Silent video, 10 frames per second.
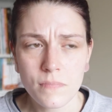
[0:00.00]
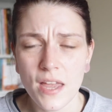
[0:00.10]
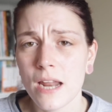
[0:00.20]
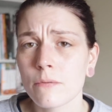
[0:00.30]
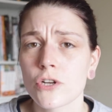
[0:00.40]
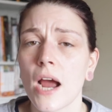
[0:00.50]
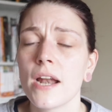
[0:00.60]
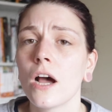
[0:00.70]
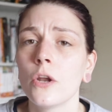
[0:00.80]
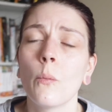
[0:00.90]
and I will try
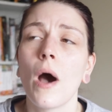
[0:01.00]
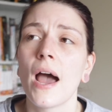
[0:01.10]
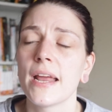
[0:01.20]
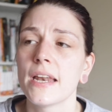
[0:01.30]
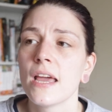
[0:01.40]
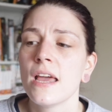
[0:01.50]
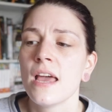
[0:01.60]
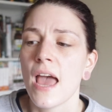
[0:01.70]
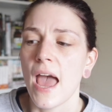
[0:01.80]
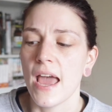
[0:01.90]
to unwind.
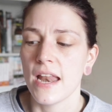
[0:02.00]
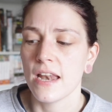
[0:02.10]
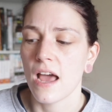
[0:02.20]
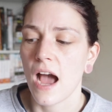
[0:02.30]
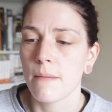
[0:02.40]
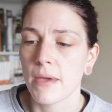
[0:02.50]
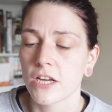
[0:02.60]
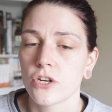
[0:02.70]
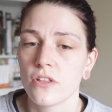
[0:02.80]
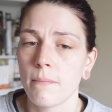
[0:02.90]
And I make
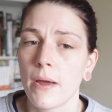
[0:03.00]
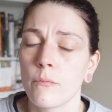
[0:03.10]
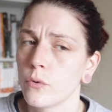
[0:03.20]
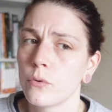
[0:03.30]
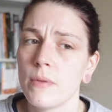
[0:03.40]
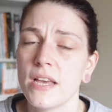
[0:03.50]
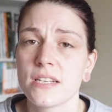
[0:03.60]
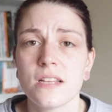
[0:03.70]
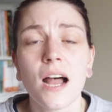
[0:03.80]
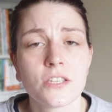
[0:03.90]
sure that my room
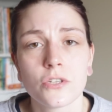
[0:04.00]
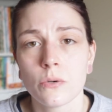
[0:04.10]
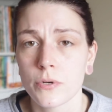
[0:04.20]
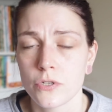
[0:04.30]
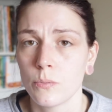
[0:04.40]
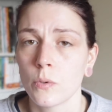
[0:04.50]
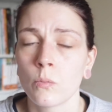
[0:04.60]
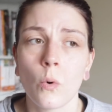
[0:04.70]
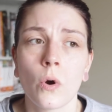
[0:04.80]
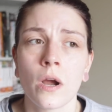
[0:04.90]
is not super, super
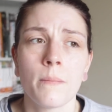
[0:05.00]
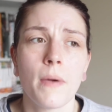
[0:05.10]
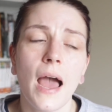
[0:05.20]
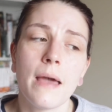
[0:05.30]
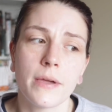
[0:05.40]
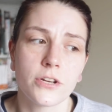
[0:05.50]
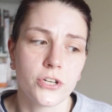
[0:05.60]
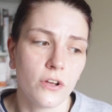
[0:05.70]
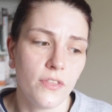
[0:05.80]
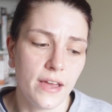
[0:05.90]
warm. I make
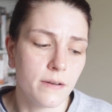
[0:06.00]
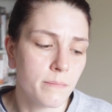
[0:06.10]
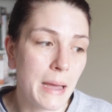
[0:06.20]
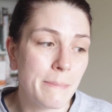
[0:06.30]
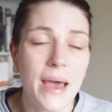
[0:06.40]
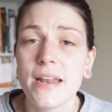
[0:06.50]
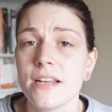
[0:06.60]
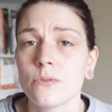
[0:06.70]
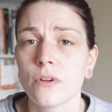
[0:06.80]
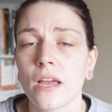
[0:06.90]
sure that my bed
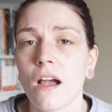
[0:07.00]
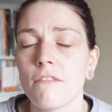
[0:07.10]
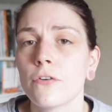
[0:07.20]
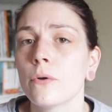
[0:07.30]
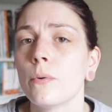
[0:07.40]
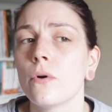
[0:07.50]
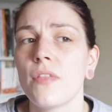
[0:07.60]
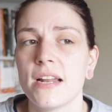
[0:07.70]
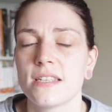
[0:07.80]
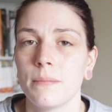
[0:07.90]
is really comfortable.
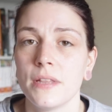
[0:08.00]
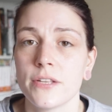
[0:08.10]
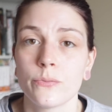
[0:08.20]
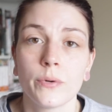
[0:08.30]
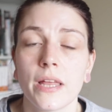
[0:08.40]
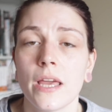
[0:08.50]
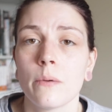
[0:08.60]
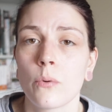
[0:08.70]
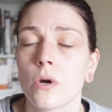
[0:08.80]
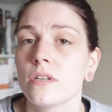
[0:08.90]
That is something that's really
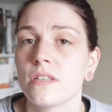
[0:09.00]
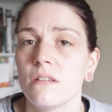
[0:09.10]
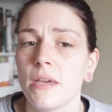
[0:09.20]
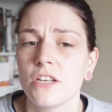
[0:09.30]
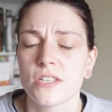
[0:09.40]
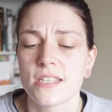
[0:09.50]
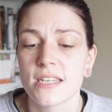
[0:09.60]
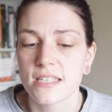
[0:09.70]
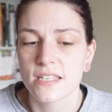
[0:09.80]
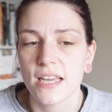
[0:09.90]
important to me, just
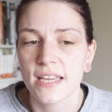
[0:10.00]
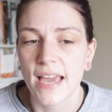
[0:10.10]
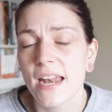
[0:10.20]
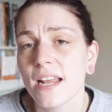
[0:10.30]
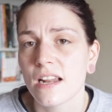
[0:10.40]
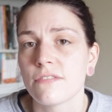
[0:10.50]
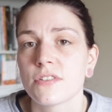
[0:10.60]
to, to get enough